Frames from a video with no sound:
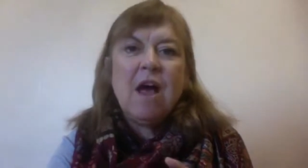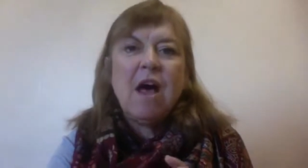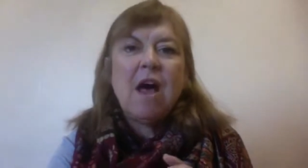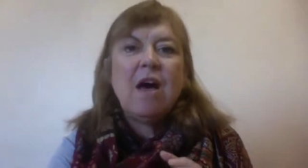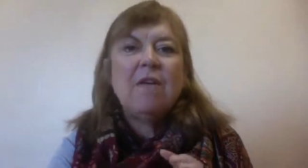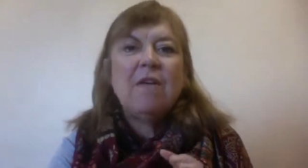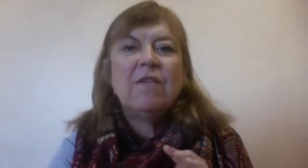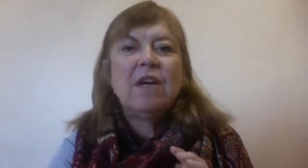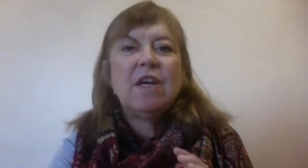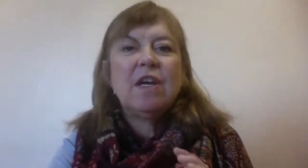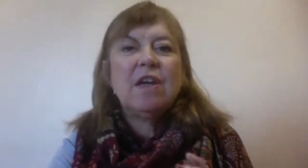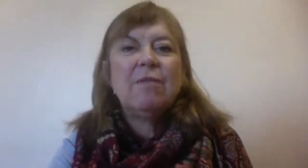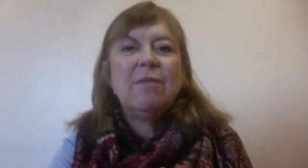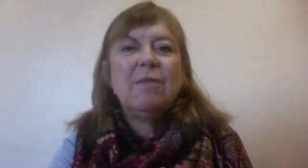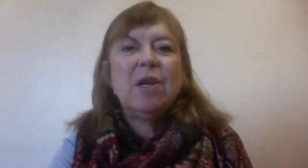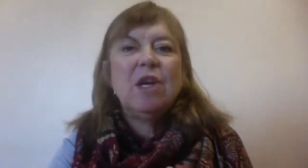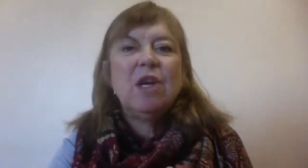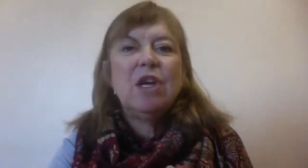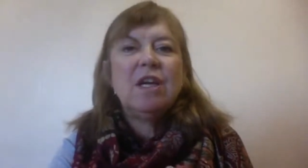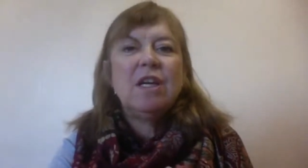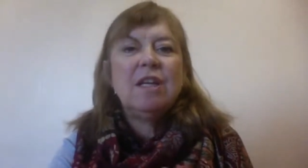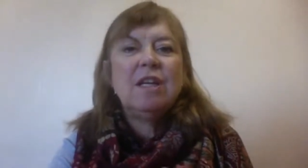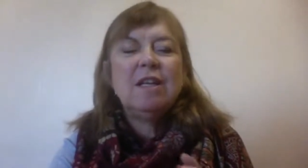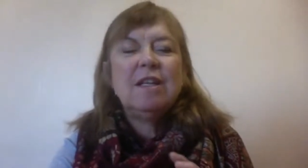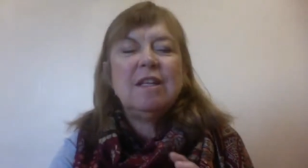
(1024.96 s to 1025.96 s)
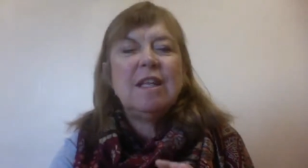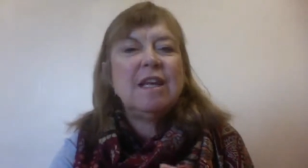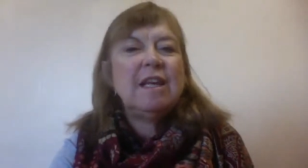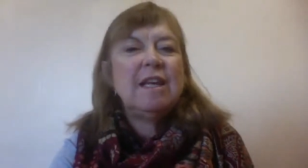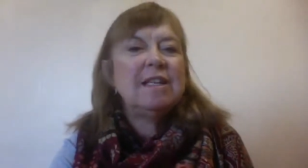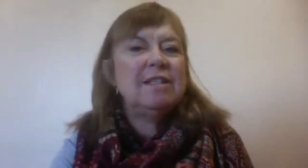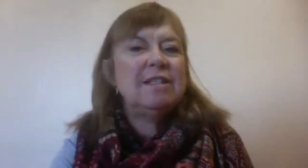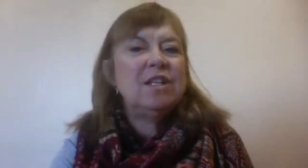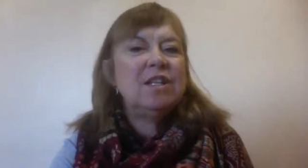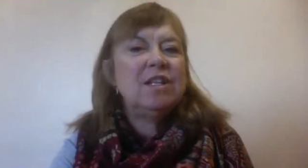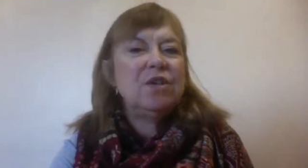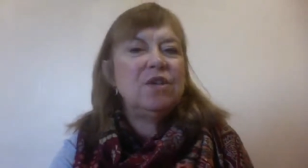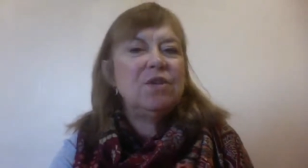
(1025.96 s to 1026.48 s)
of a community that
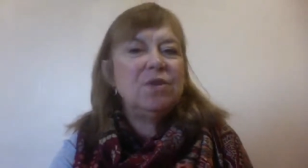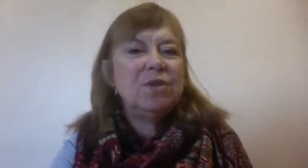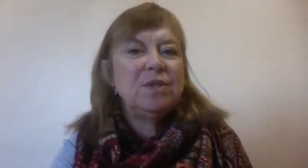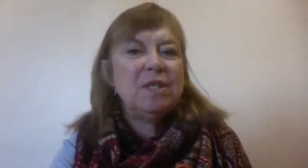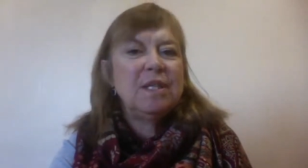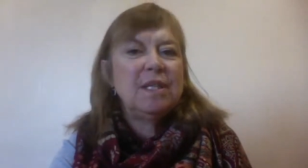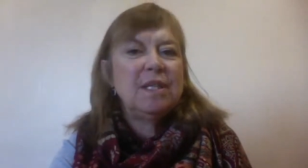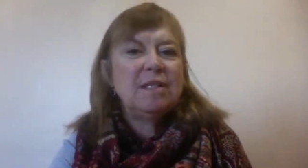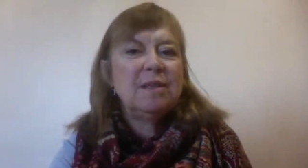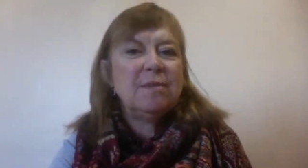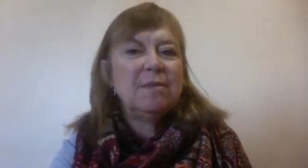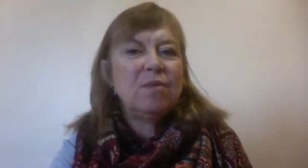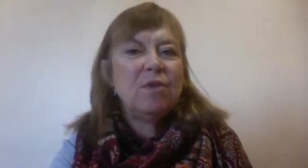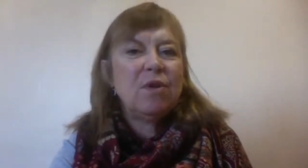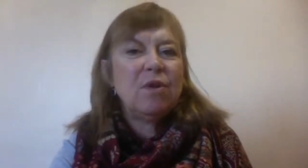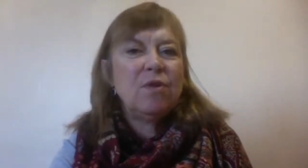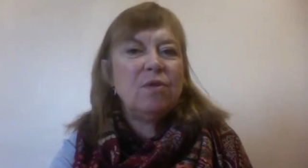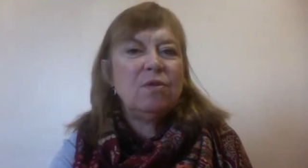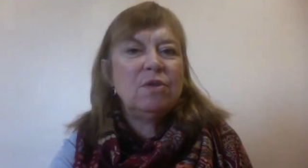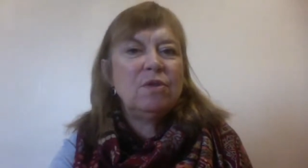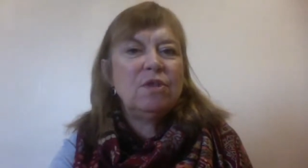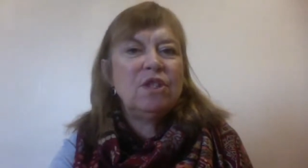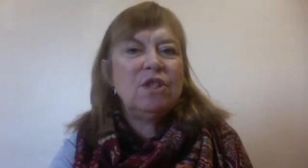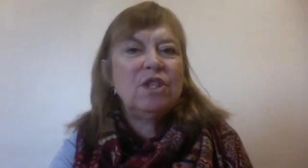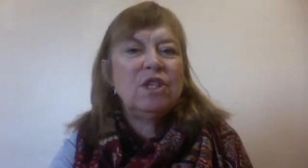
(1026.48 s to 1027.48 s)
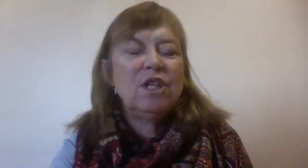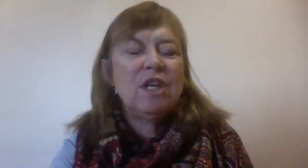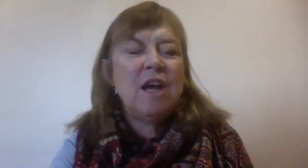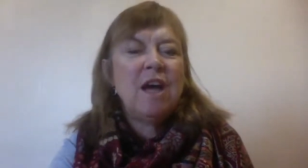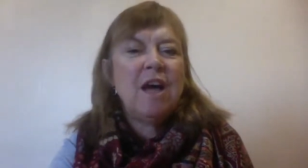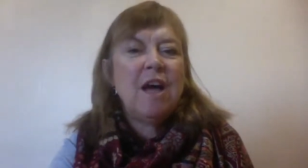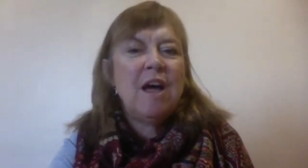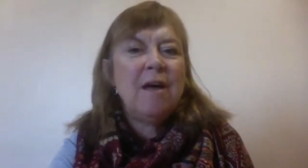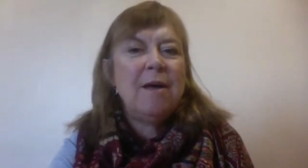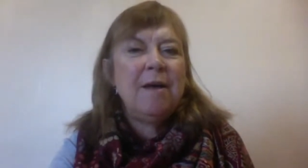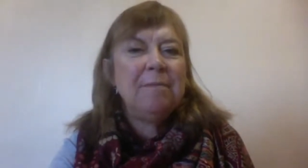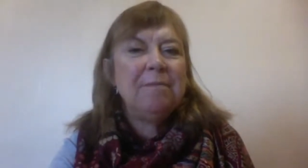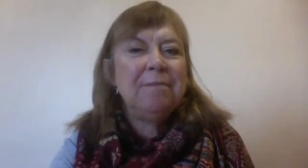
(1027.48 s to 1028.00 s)
has used this approach
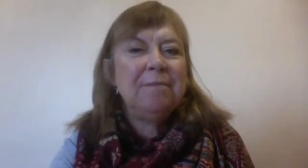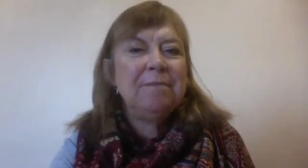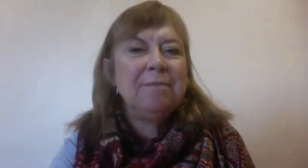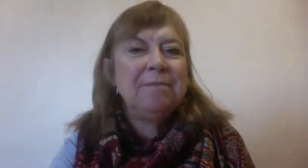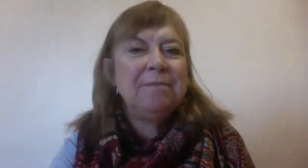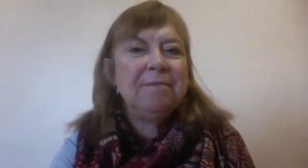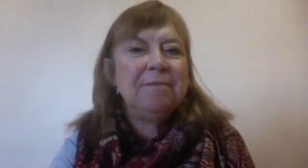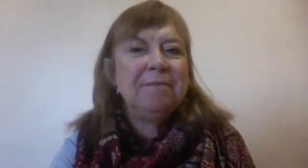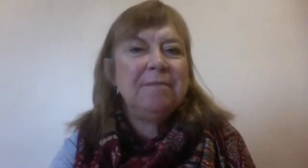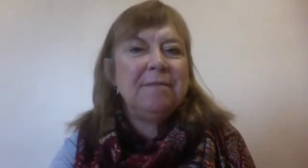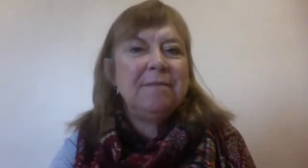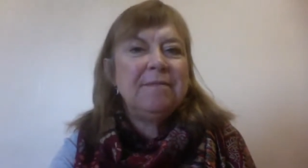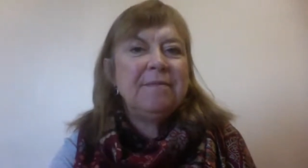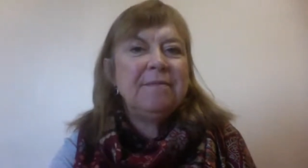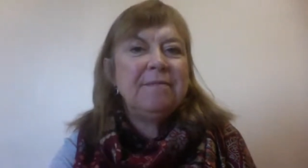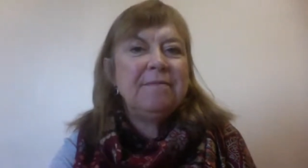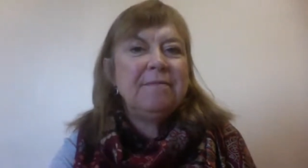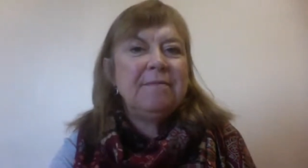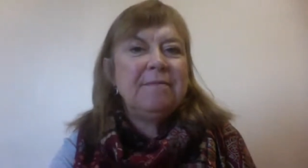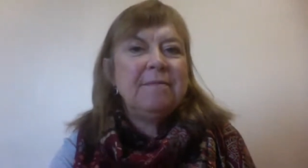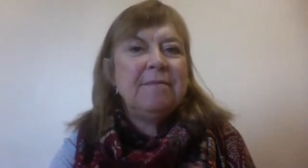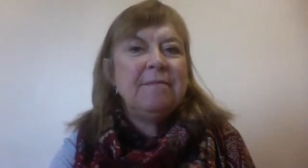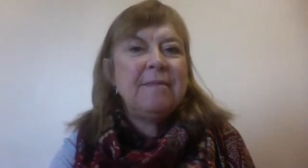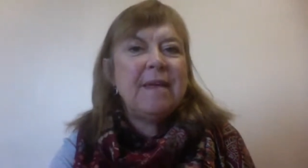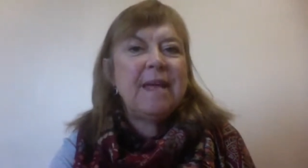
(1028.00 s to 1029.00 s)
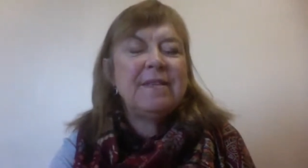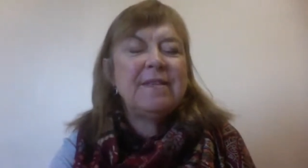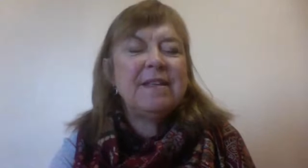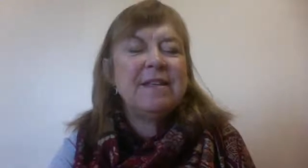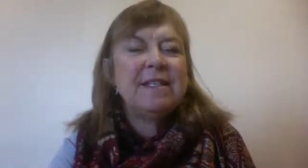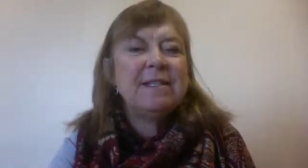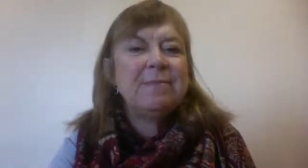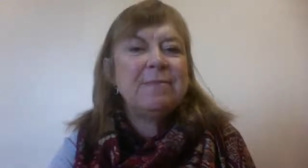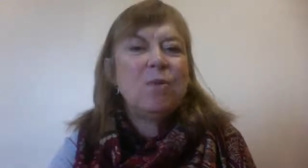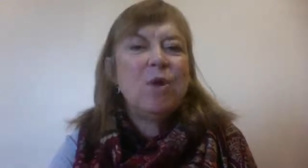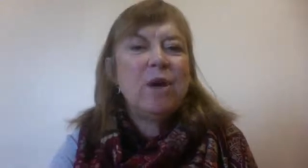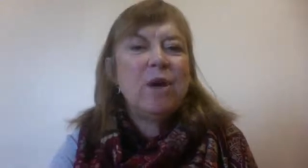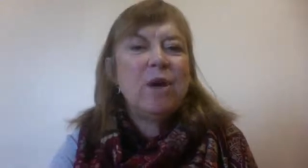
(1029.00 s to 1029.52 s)
at
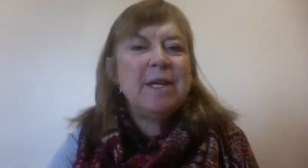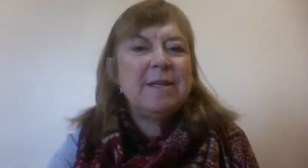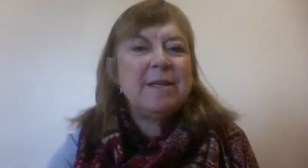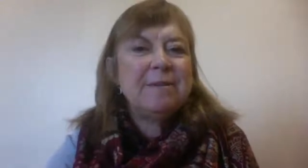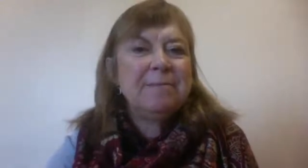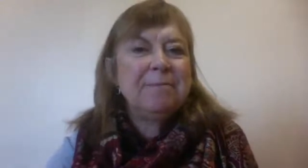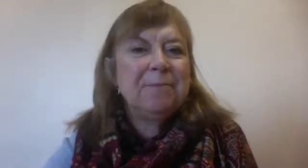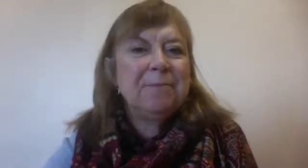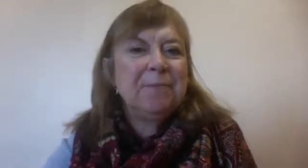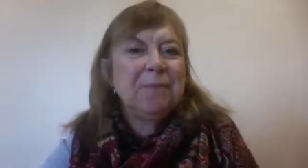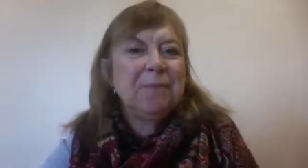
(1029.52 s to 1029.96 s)
this point?